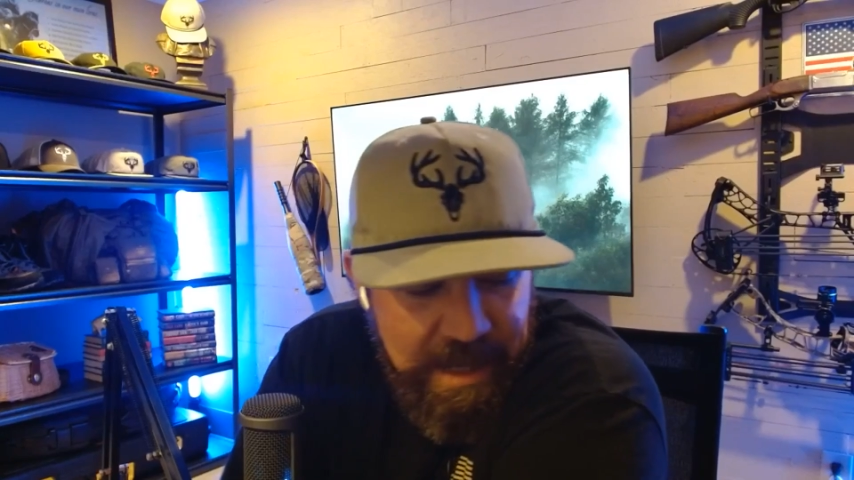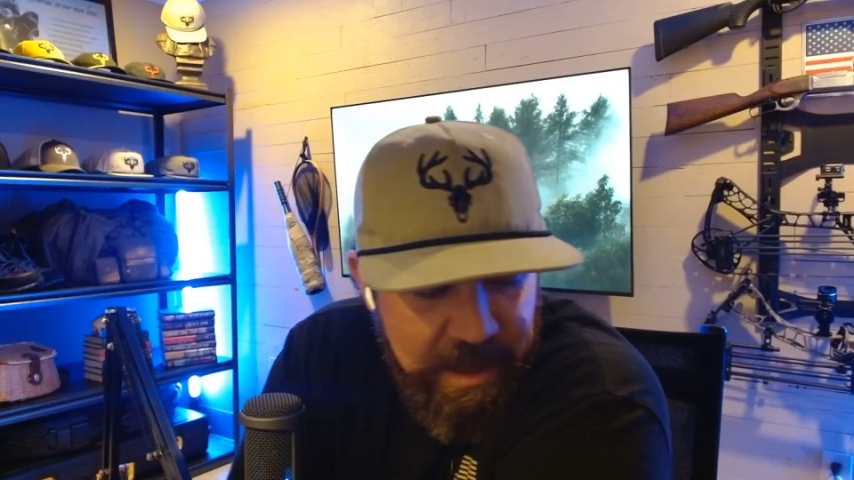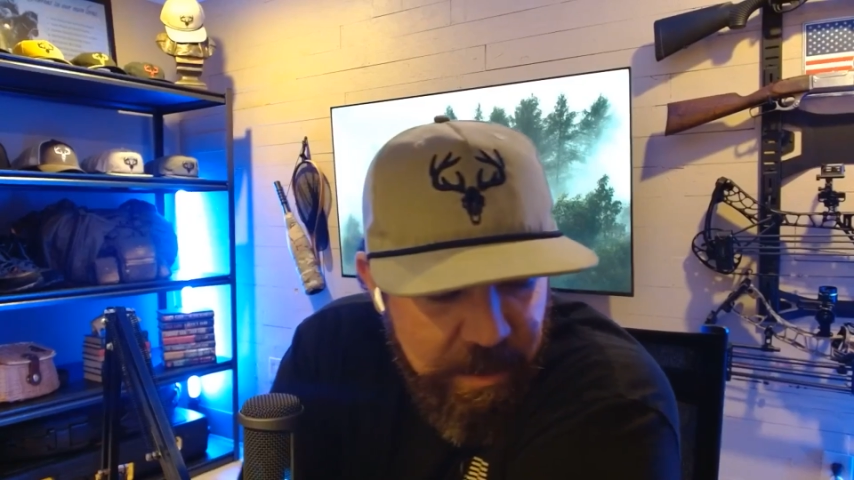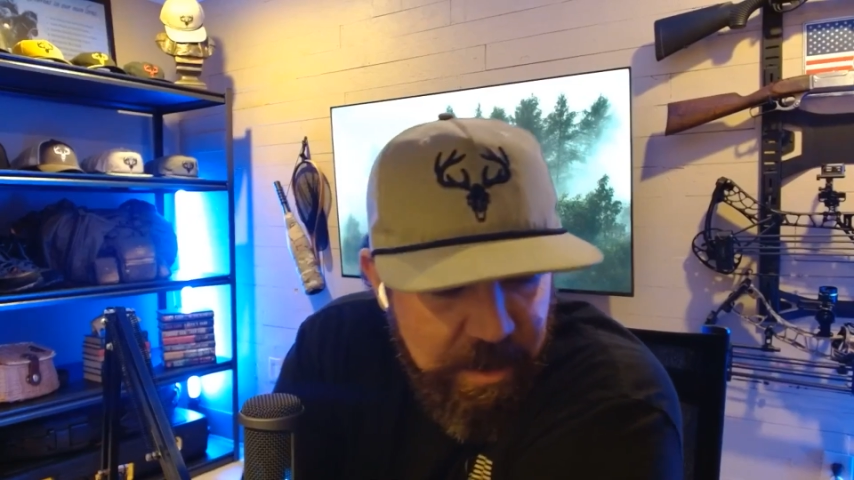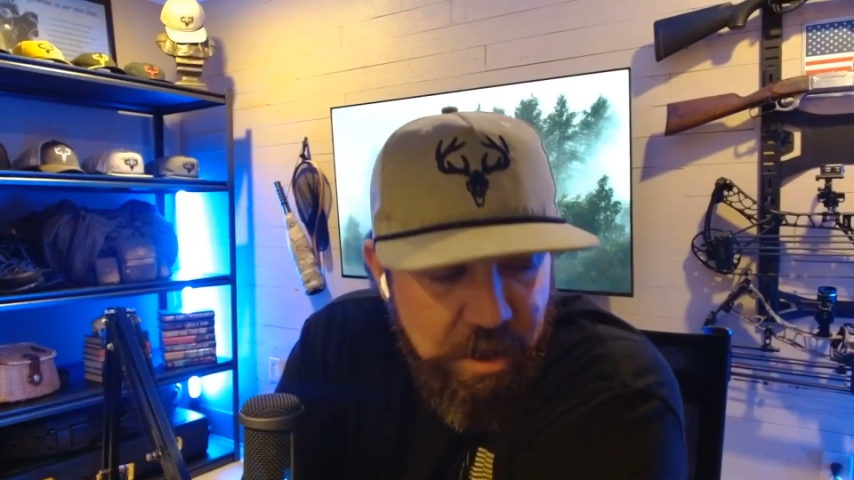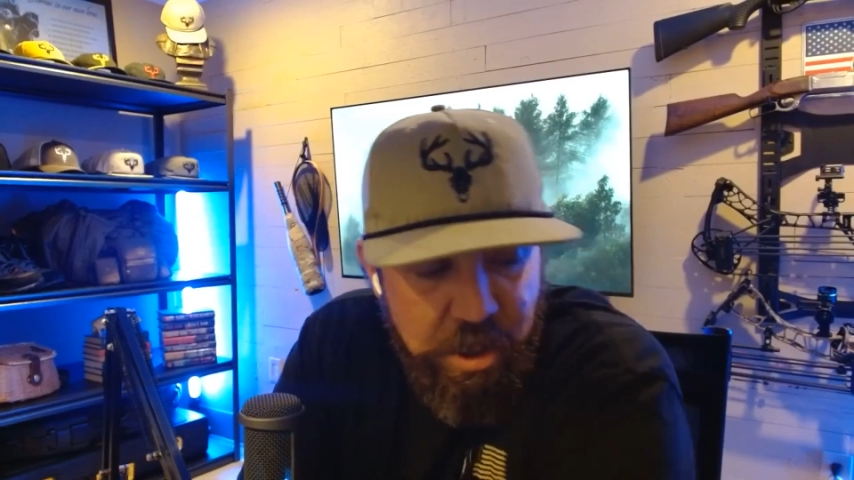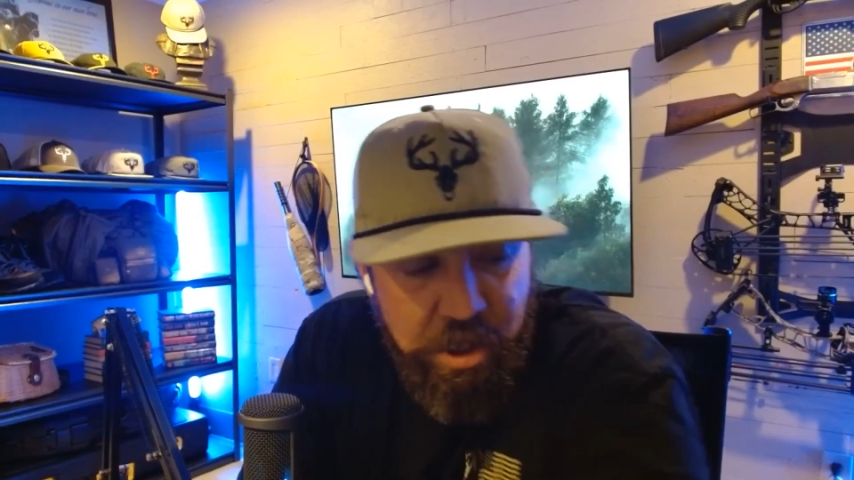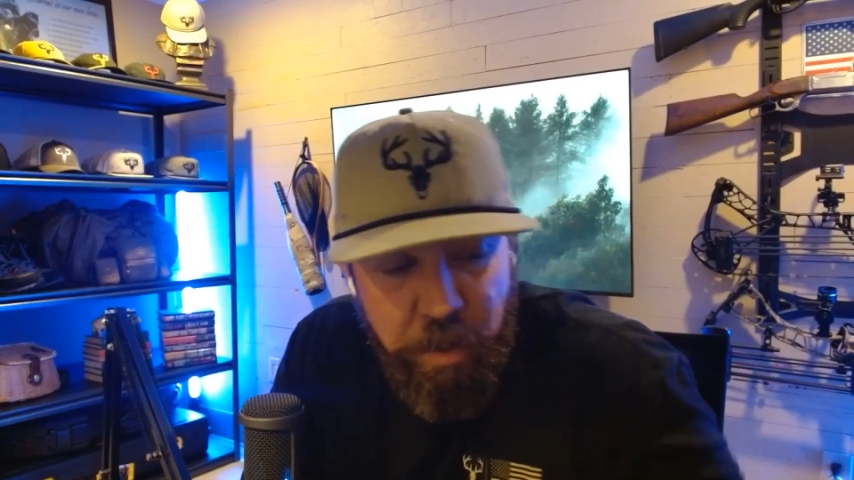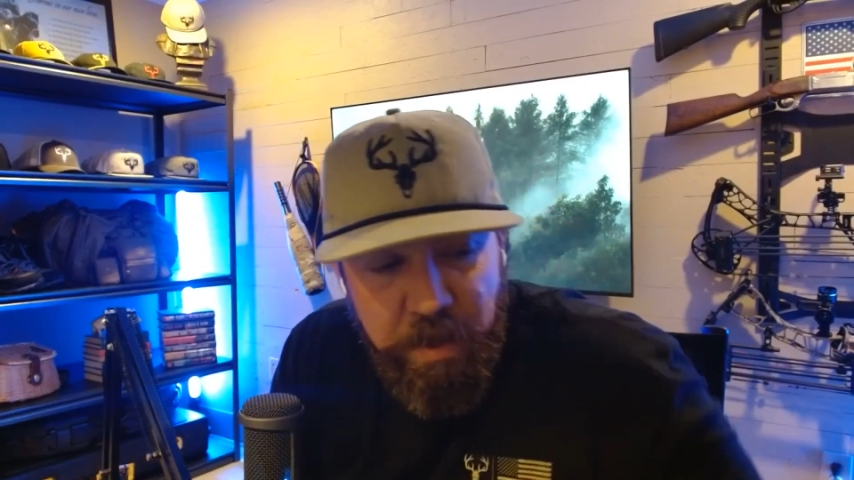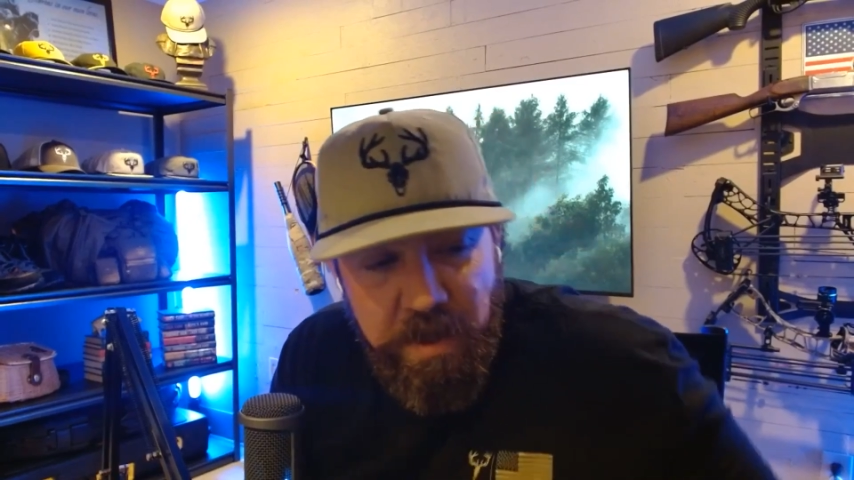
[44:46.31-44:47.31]
It was so
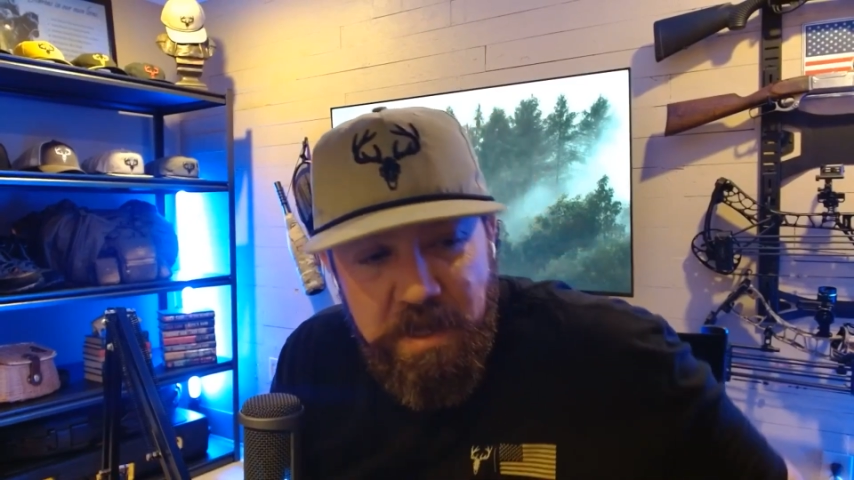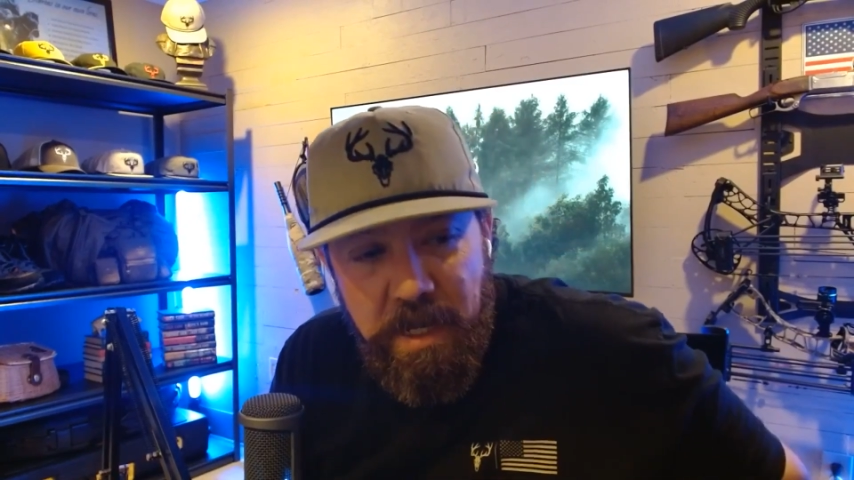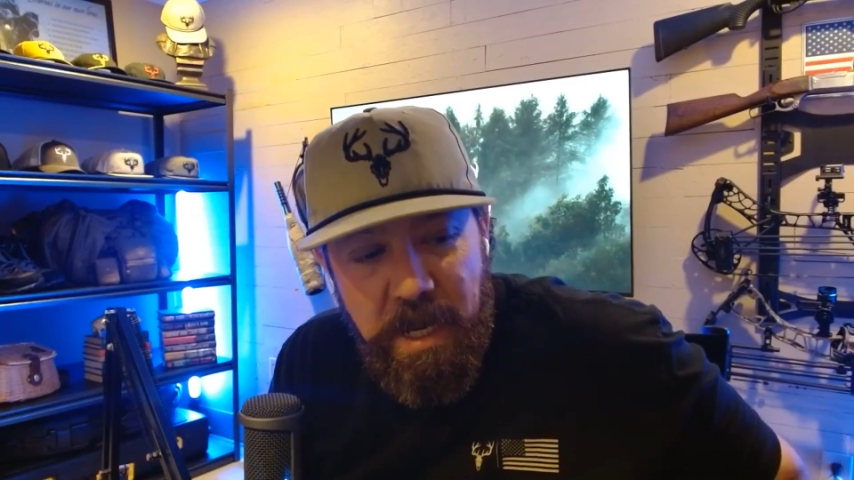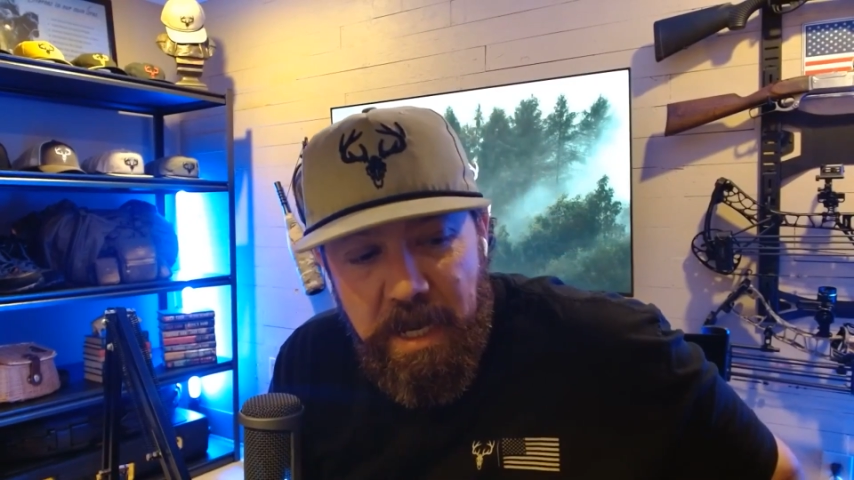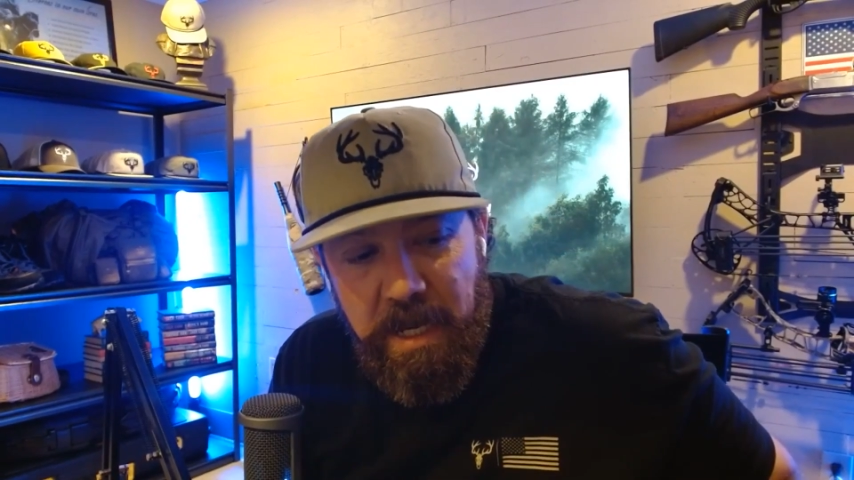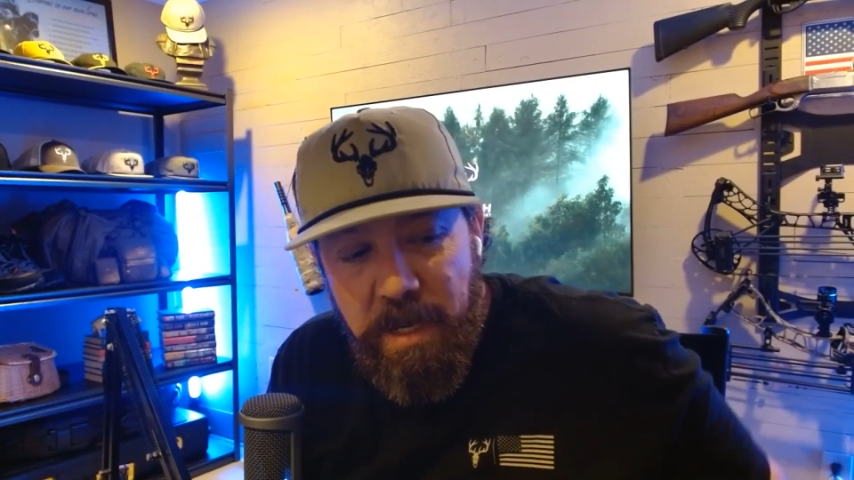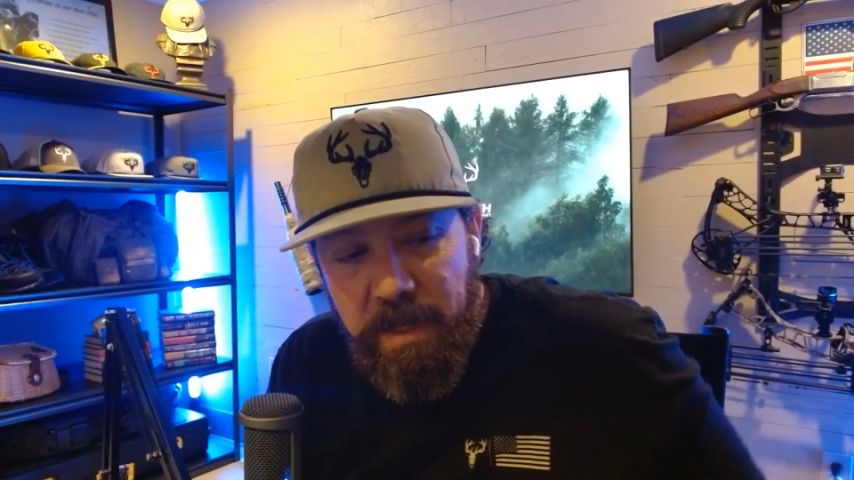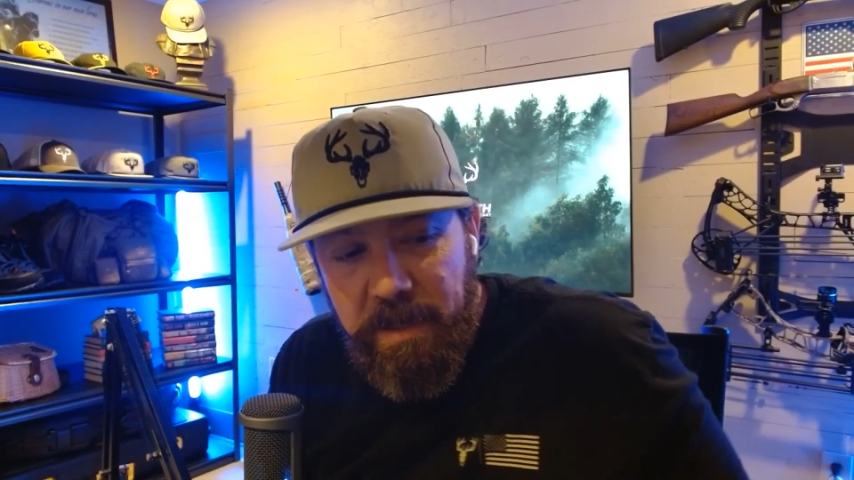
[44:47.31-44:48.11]
stupid today.